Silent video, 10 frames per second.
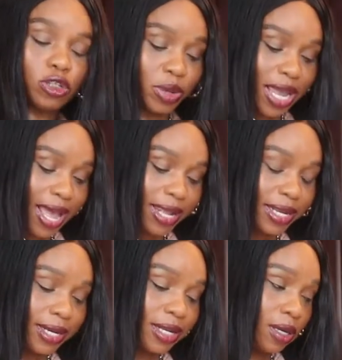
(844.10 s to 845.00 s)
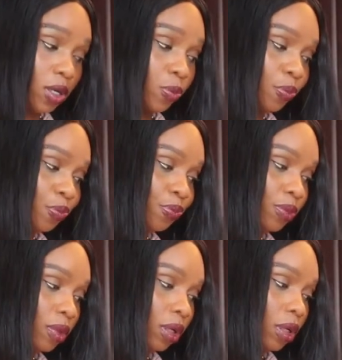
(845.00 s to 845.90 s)
be adding
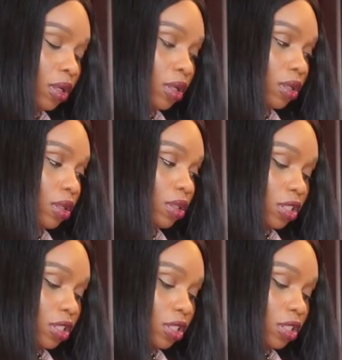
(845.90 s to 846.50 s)
the